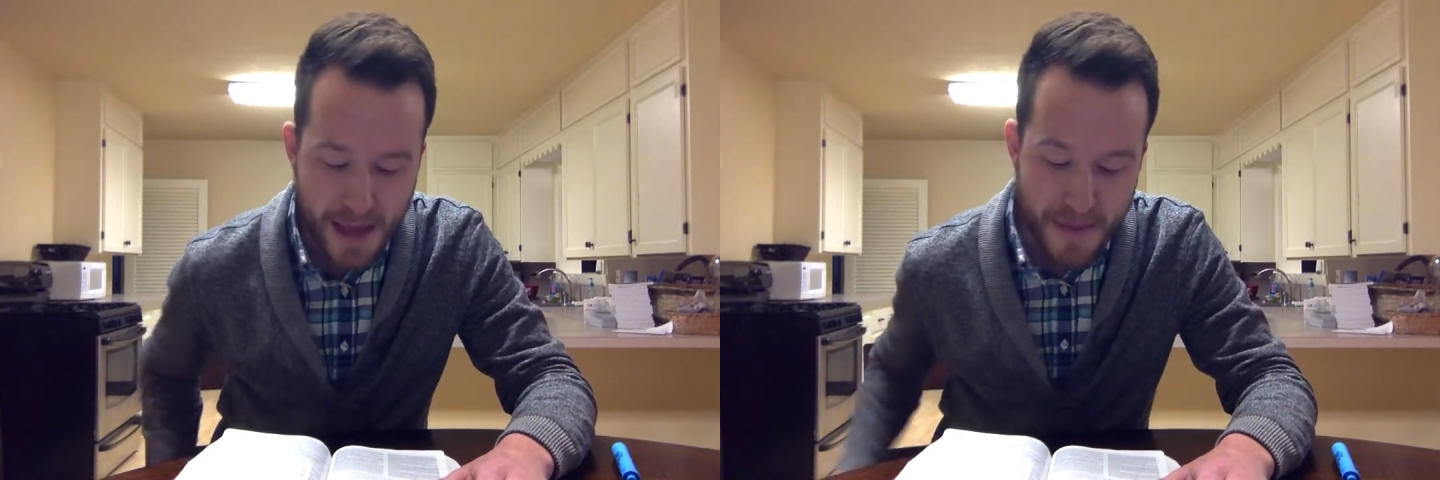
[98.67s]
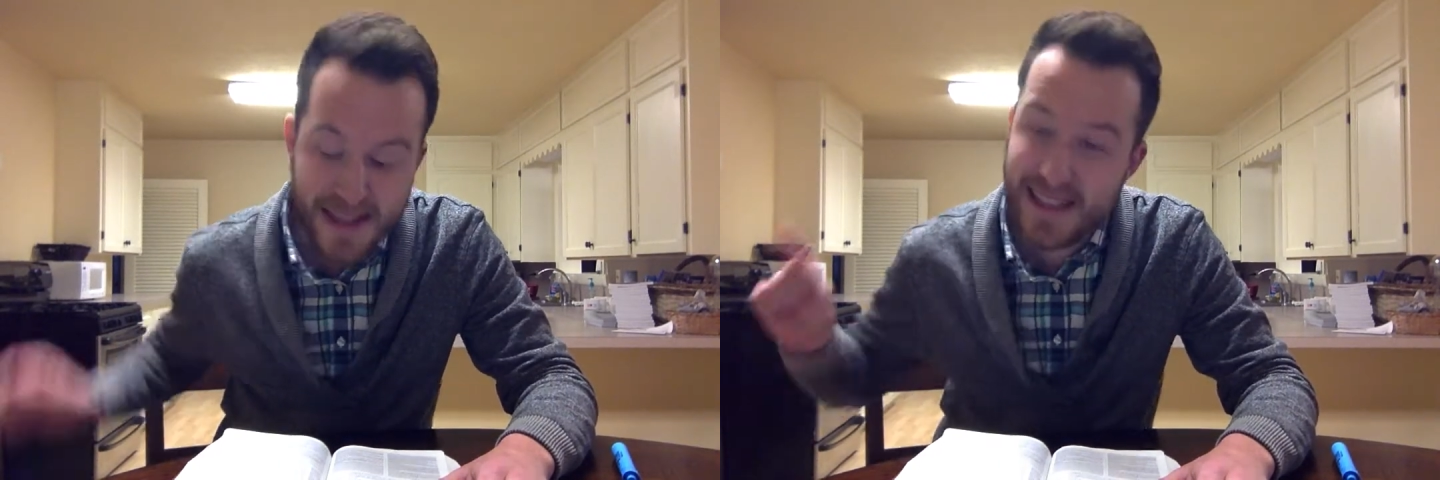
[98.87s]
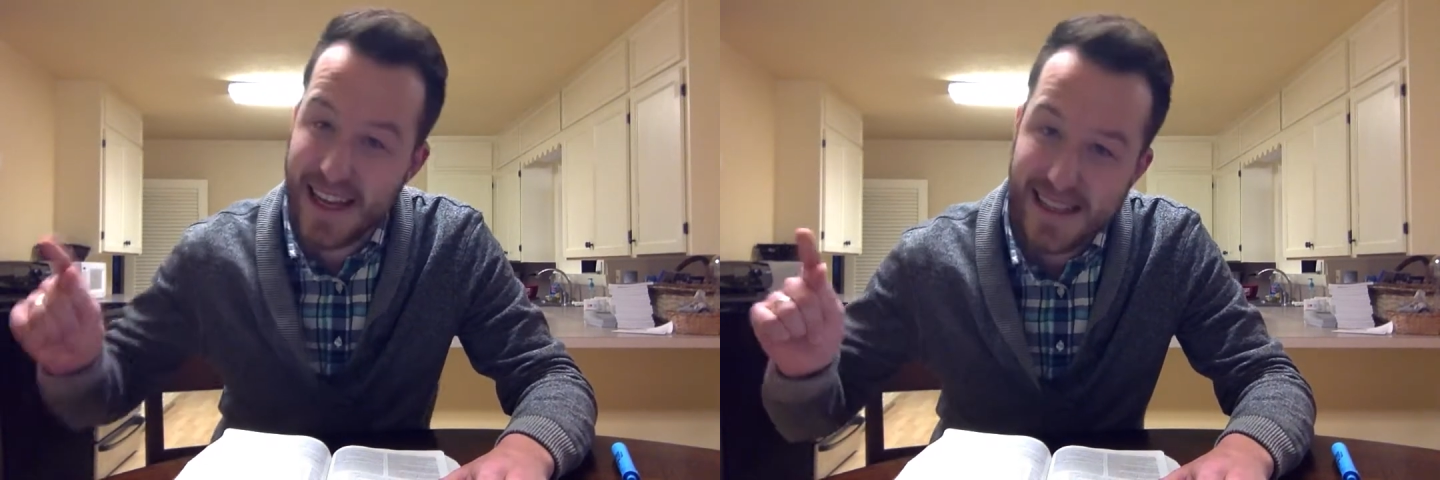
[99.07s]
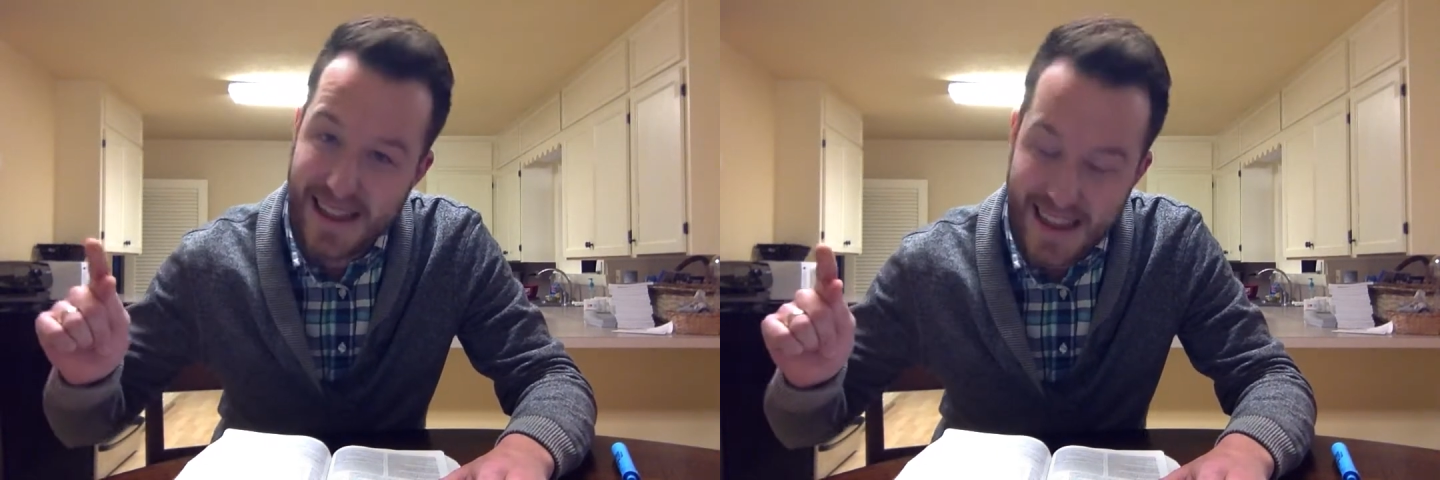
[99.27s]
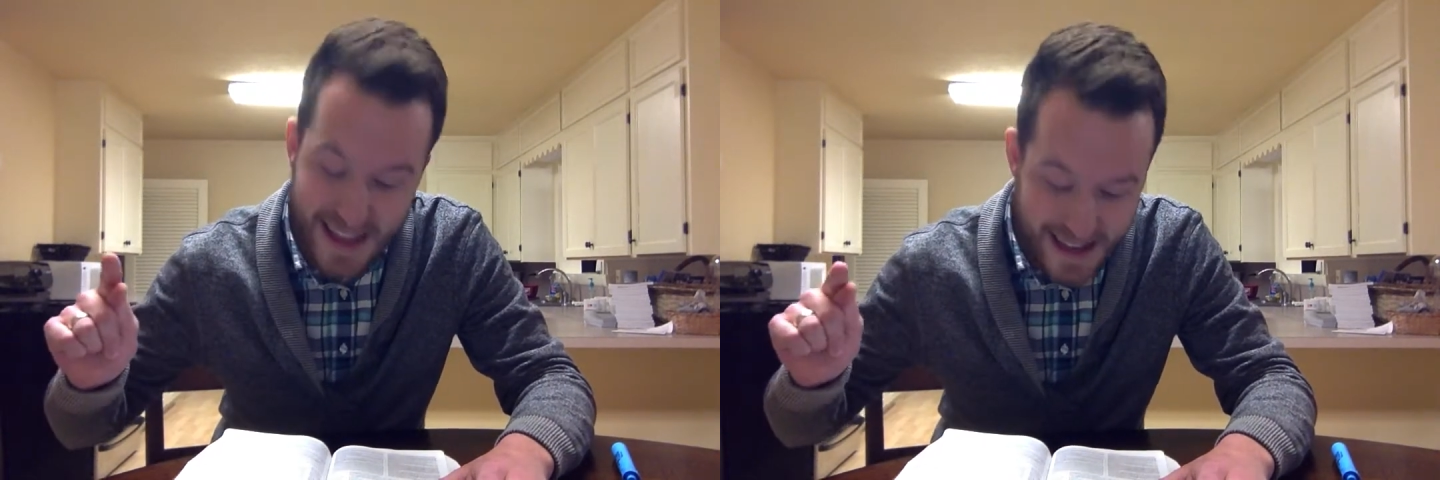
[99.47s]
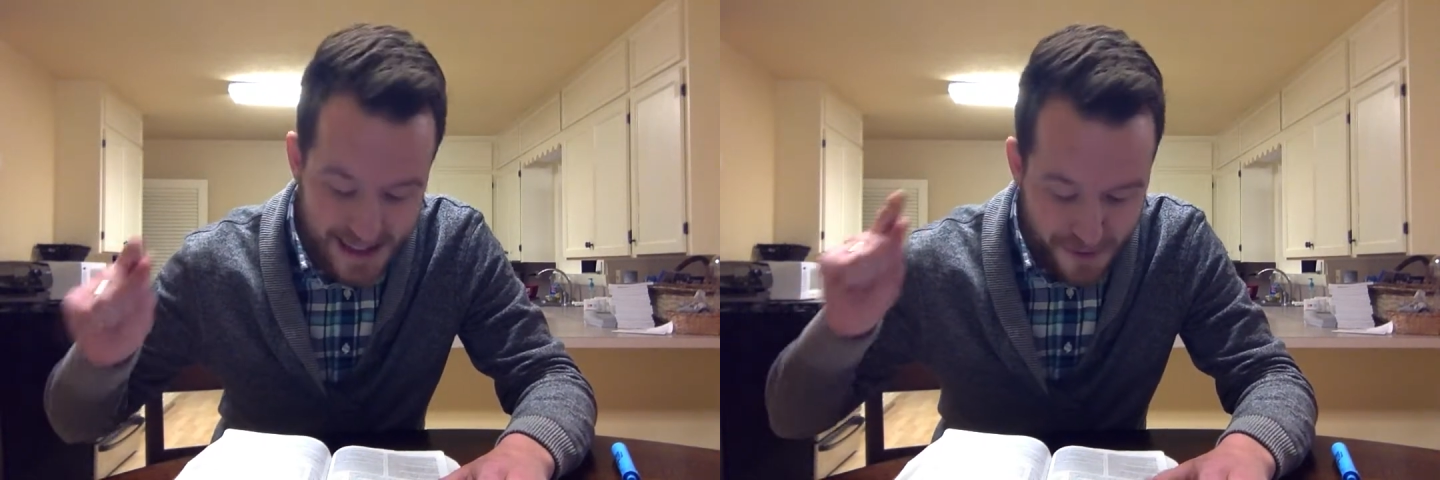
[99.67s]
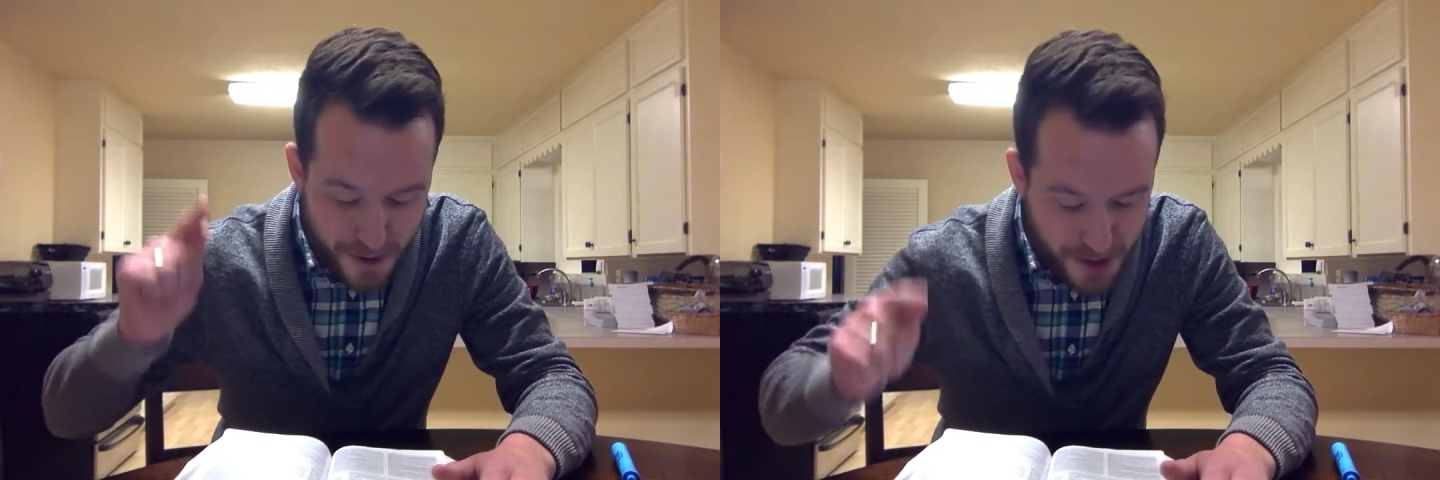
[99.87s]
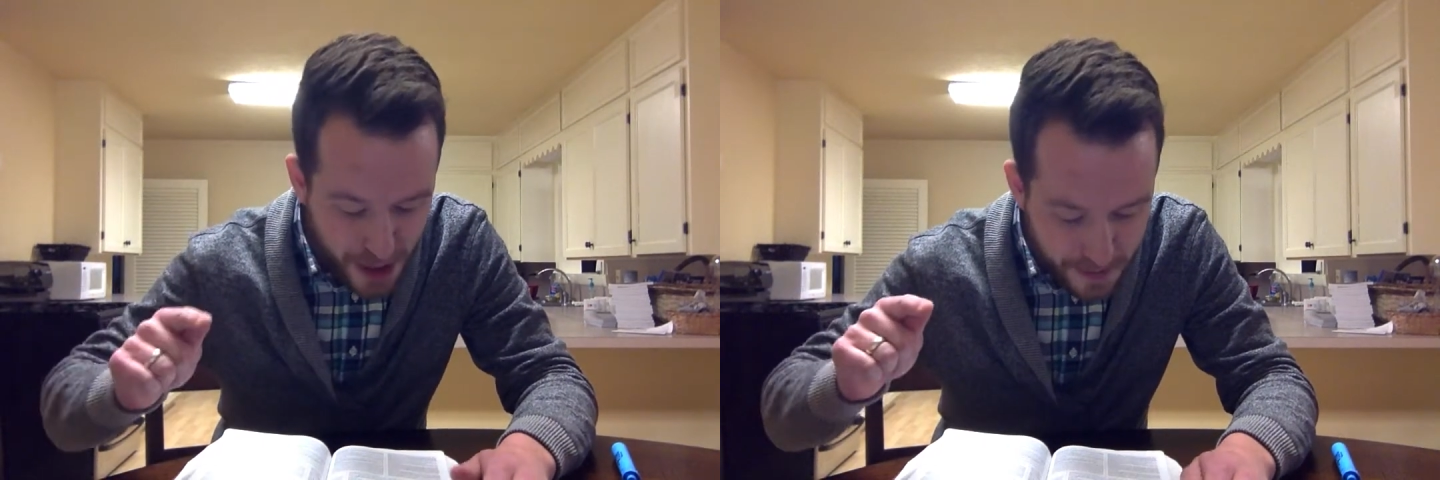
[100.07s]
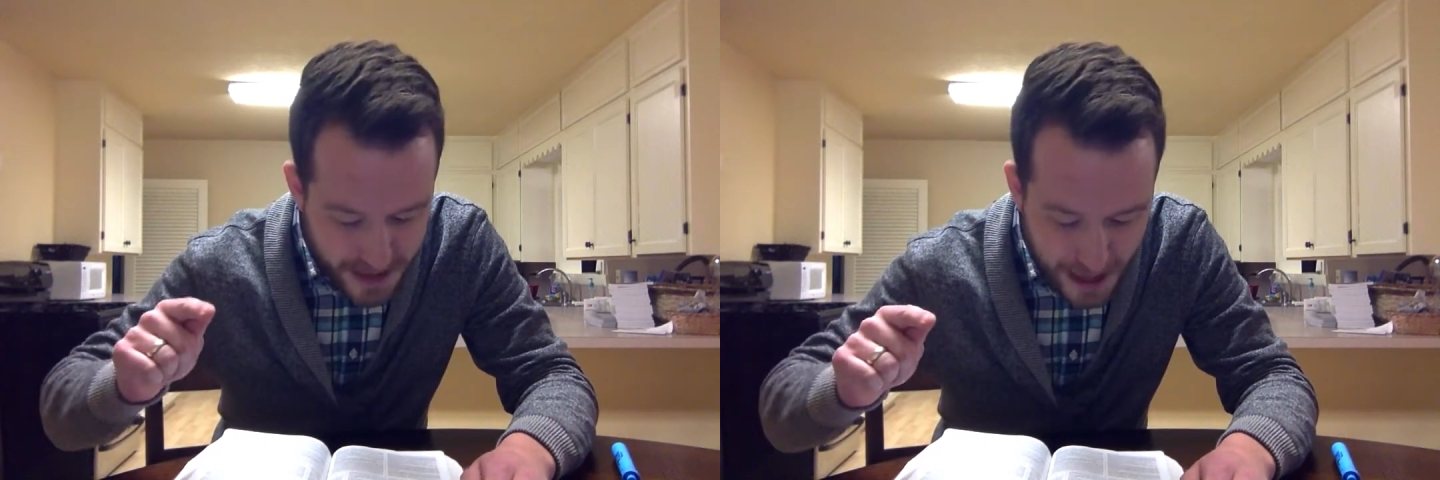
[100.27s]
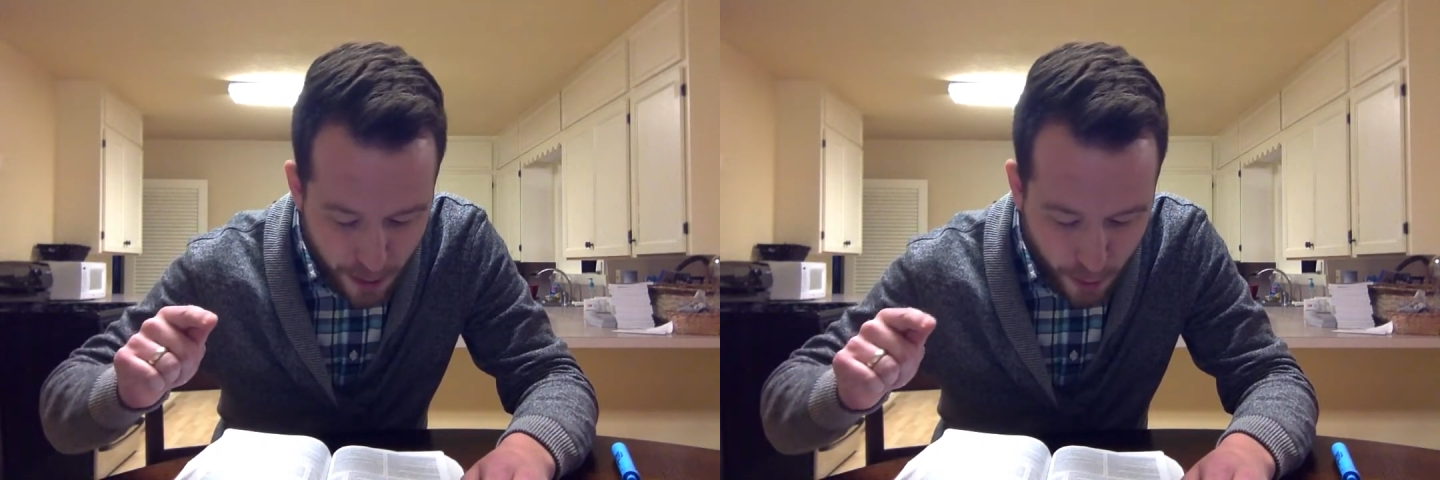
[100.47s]
He says this, if you jump
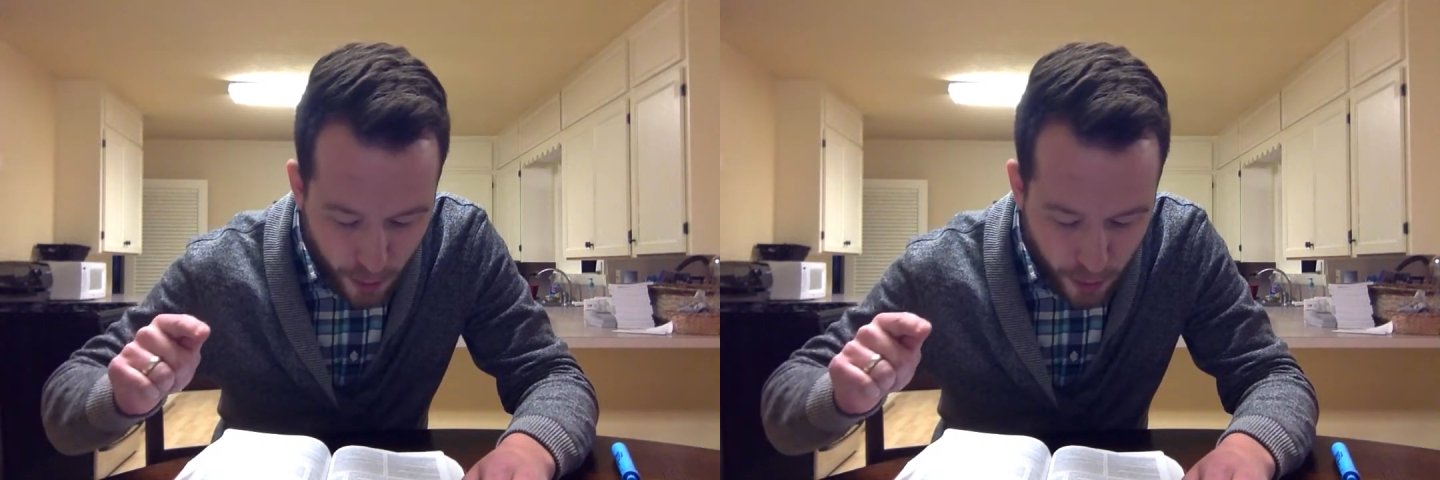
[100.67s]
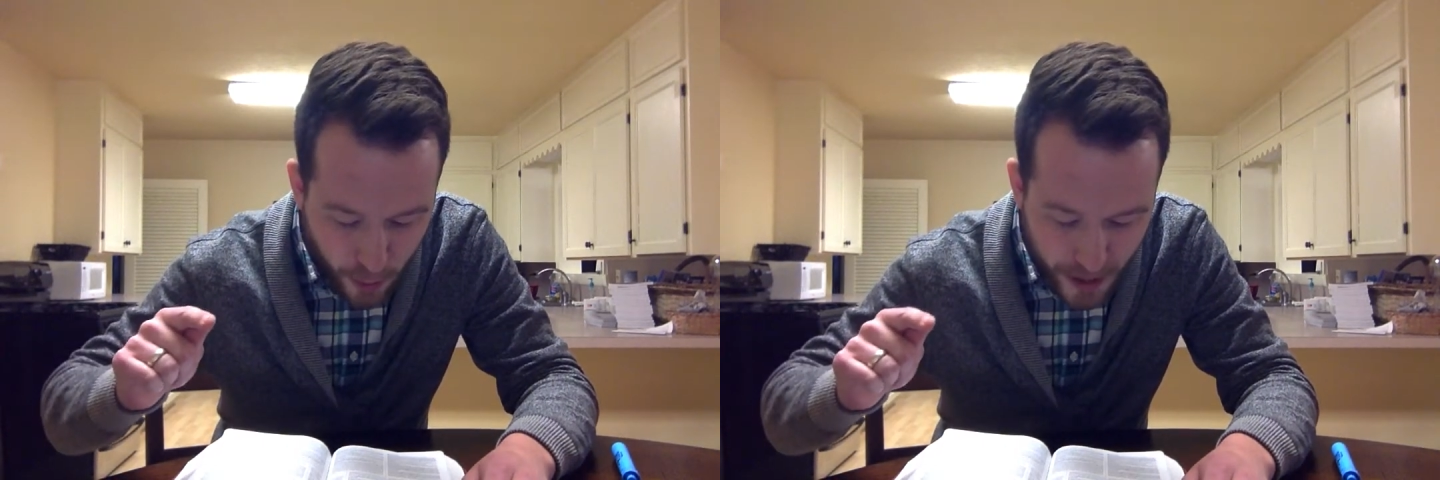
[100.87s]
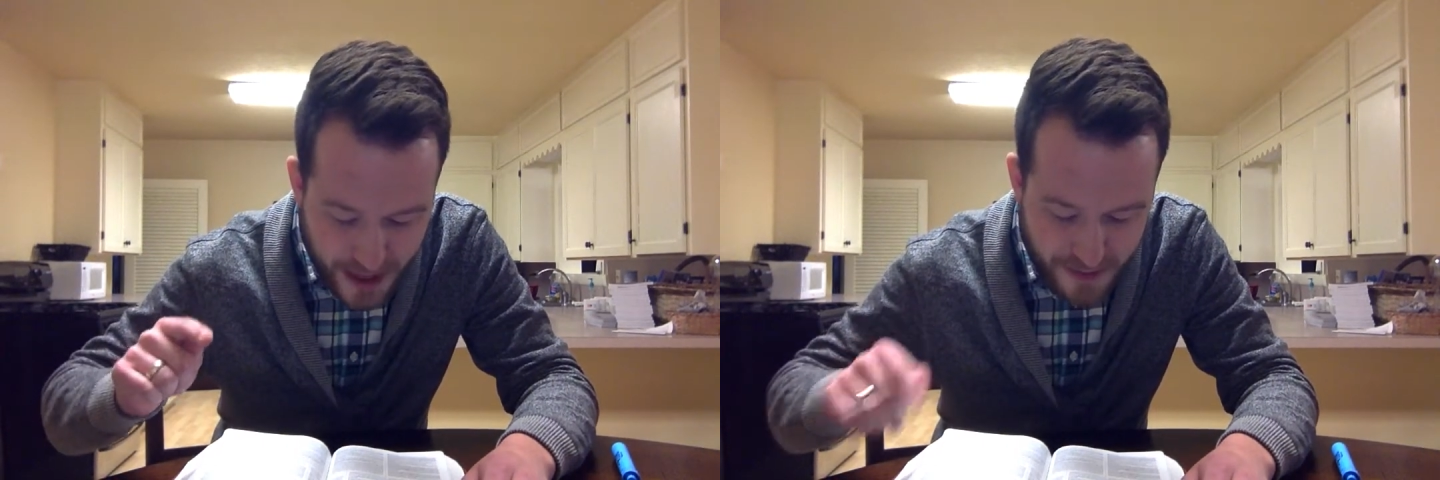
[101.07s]
down all the way